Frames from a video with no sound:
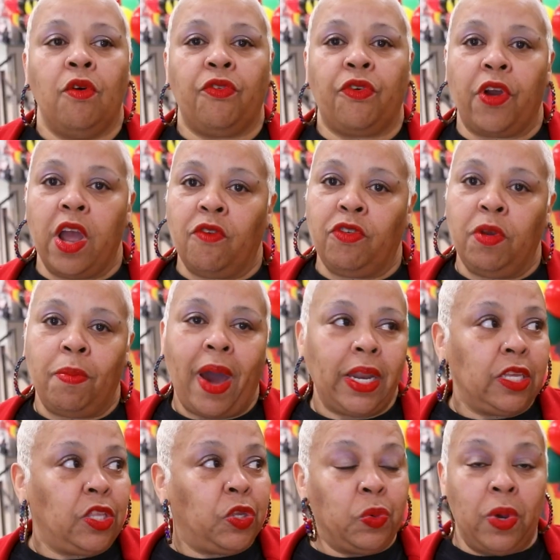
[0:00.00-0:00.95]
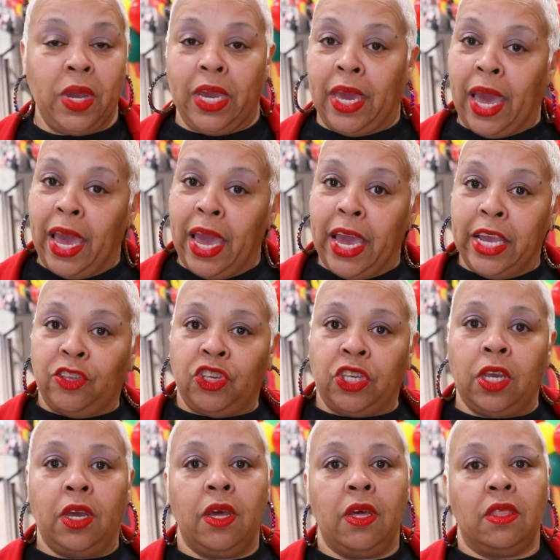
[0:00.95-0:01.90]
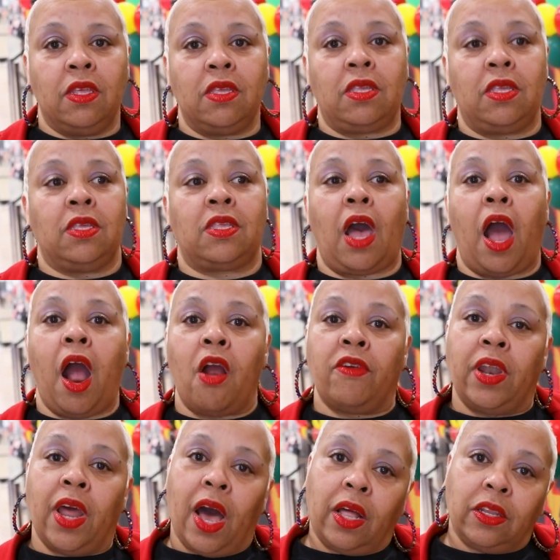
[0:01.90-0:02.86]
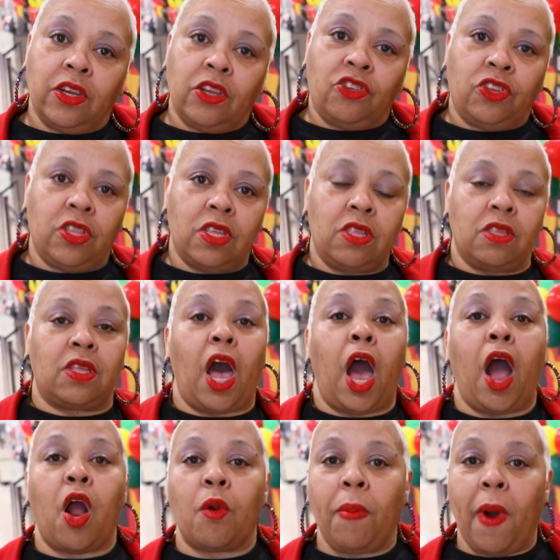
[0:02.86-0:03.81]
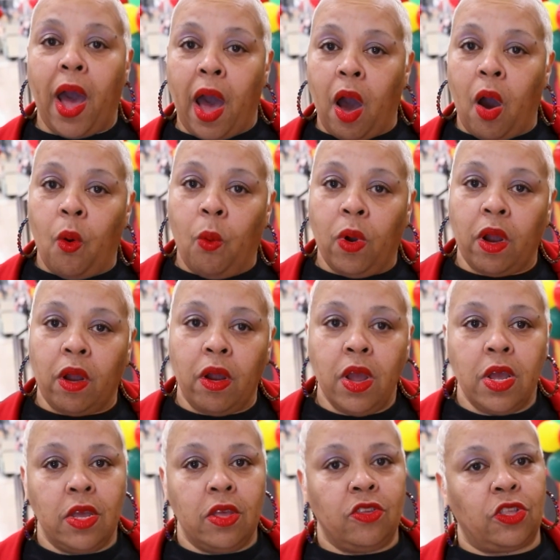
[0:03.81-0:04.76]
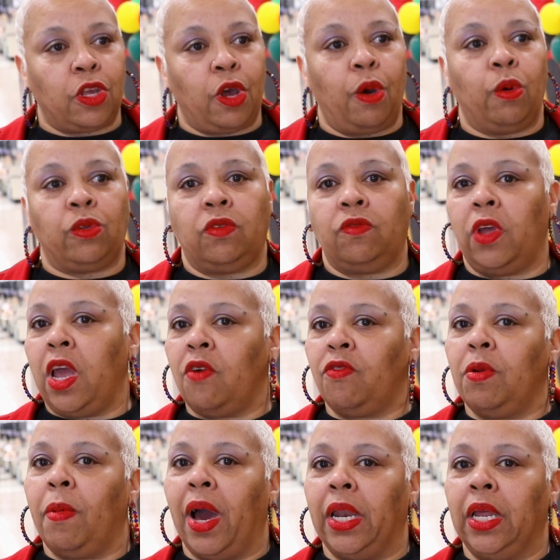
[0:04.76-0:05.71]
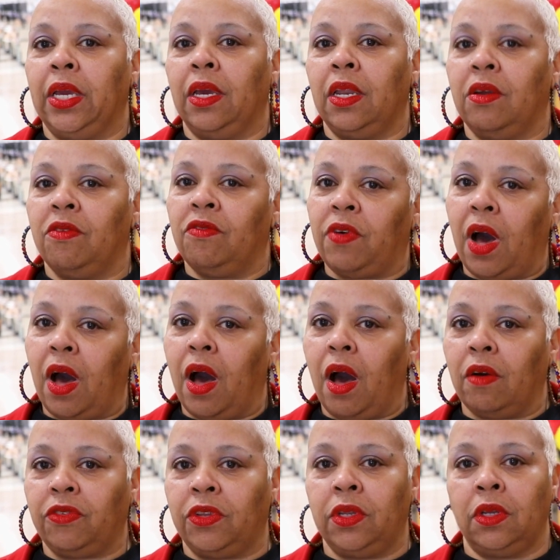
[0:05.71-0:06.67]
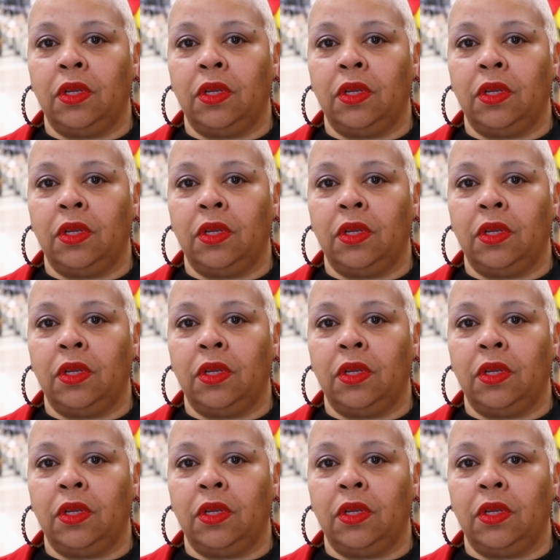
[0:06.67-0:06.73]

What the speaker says: for everybody to engage. This is our knowledge, this is our power, so everybody get involved.